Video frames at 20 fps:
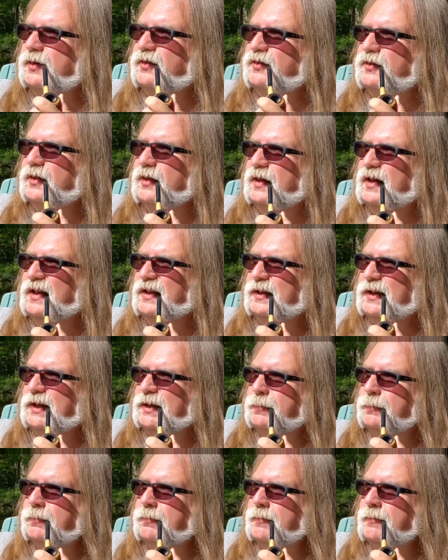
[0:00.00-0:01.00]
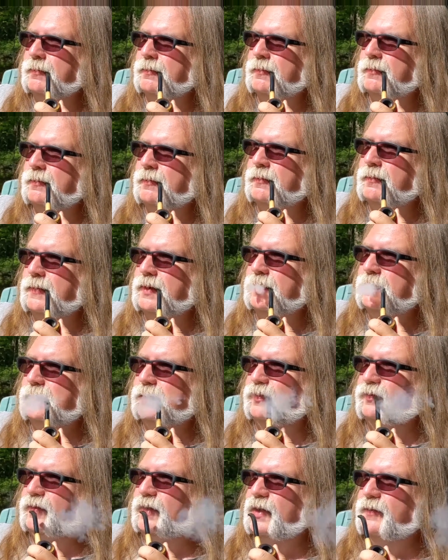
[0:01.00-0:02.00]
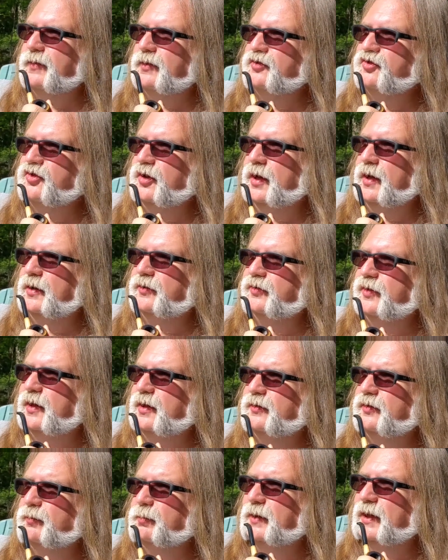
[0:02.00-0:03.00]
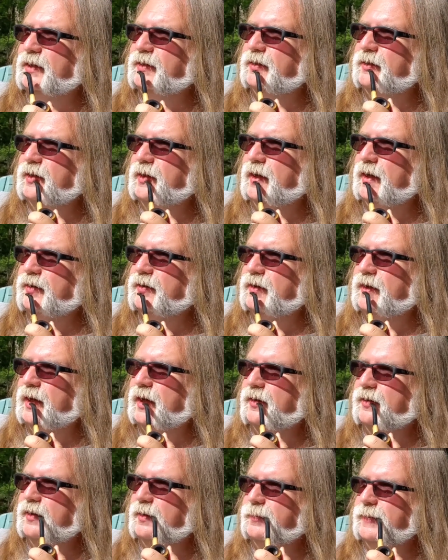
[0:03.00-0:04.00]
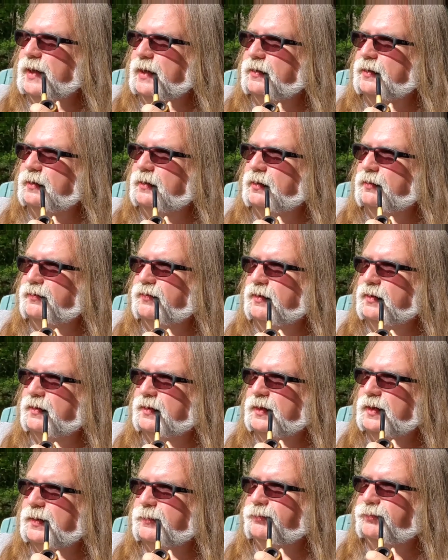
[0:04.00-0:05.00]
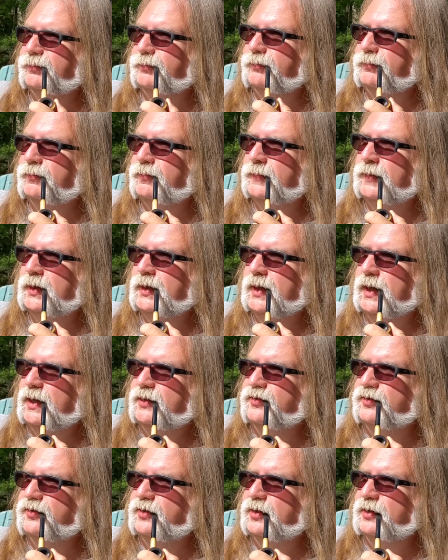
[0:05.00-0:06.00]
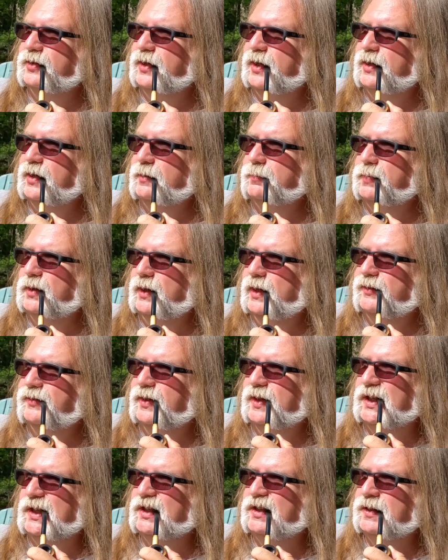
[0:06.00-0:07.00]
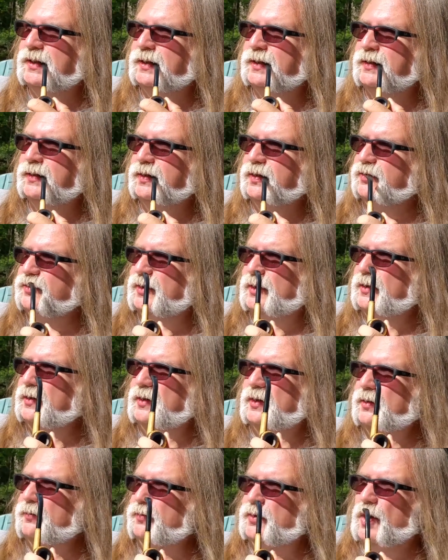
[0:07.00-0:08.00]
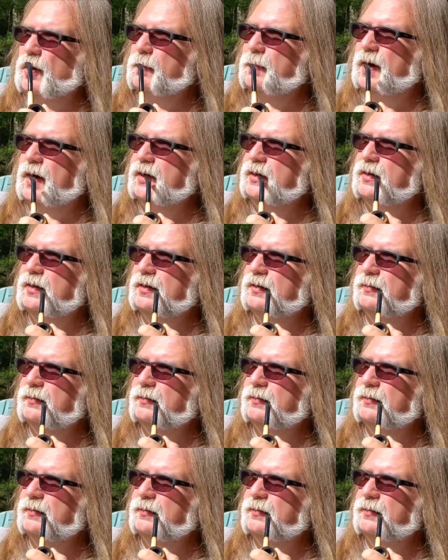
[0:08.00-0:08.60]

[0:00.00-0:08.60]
It's not. Flavors change. Things have blended together now that I'm down a little further. It's still not unpleasant. There's no bite.